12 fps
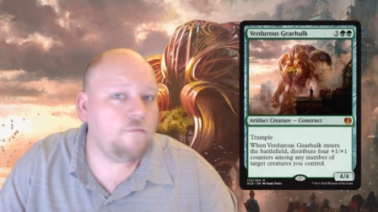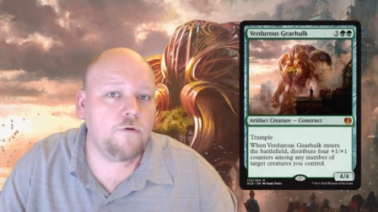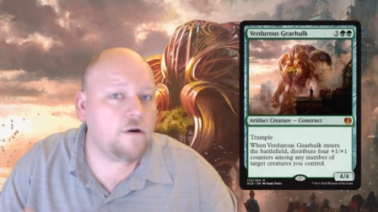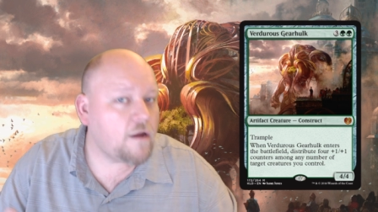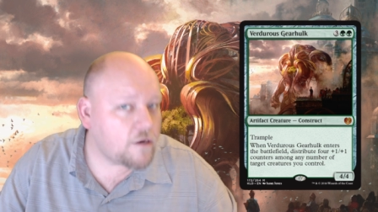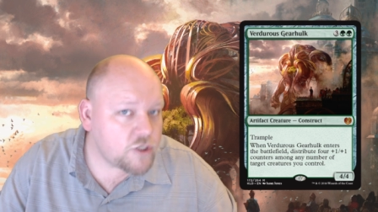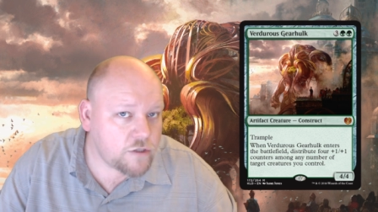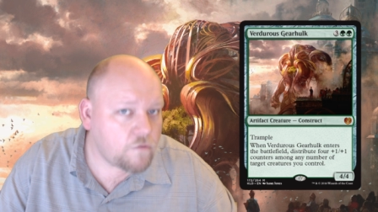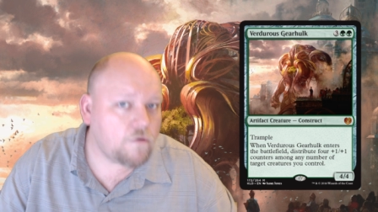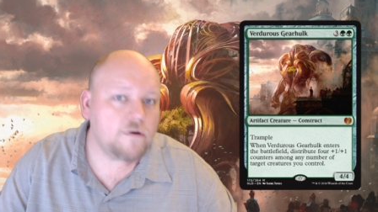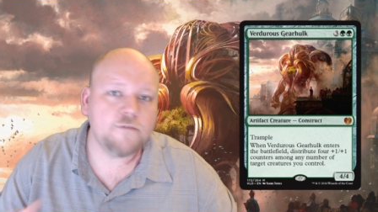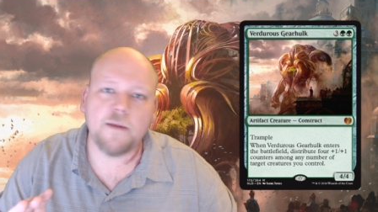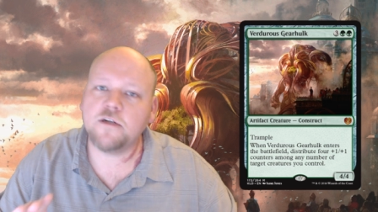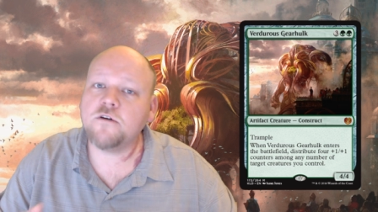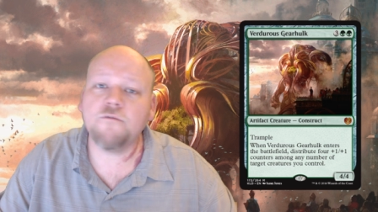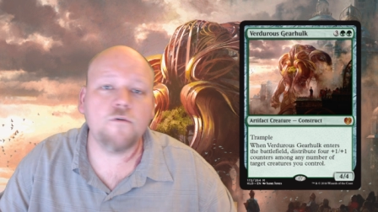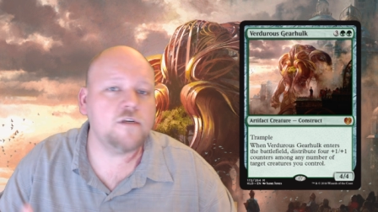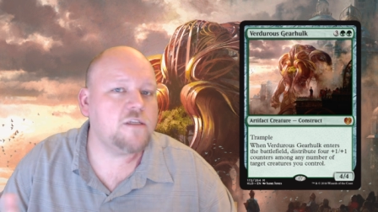We're not sure. Spectral
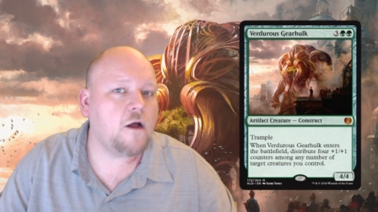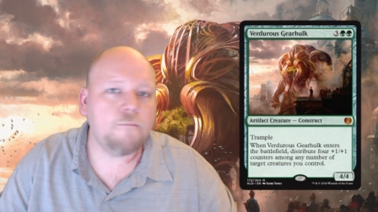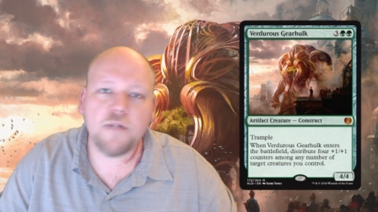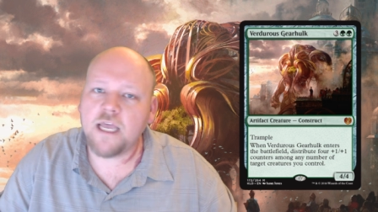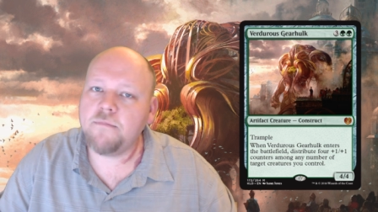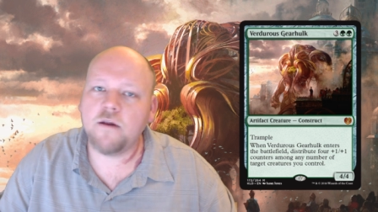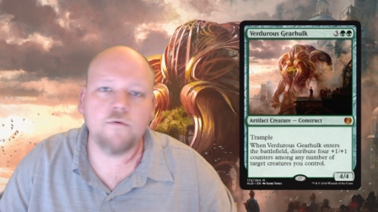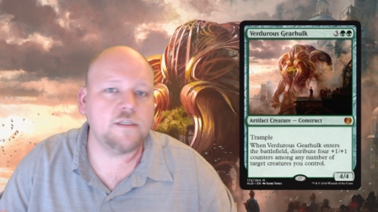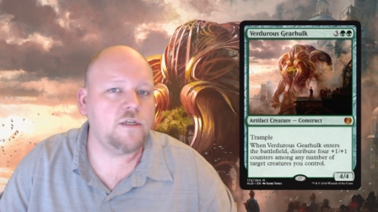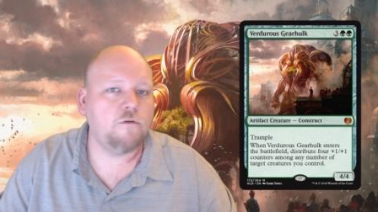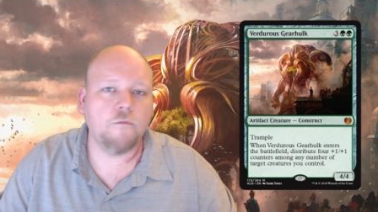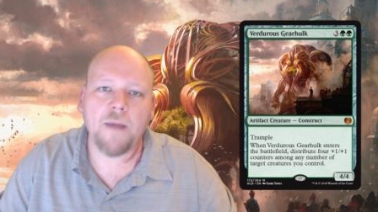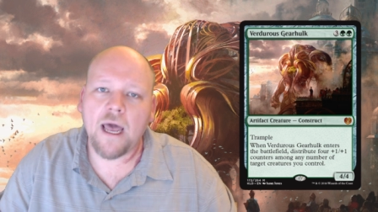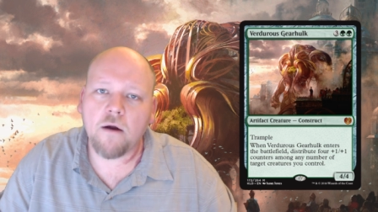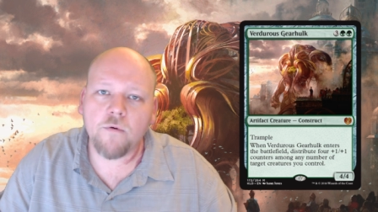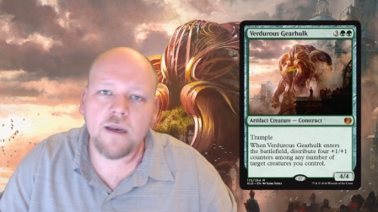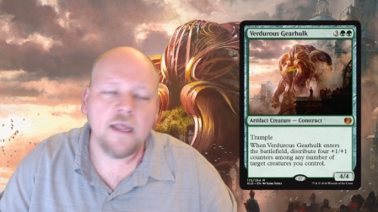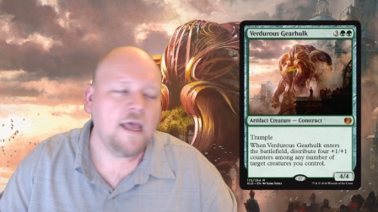Force saw play, but it wasn't
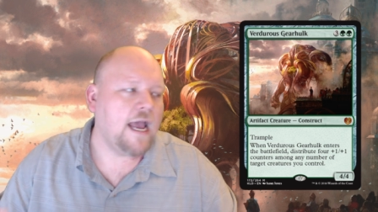overpowering.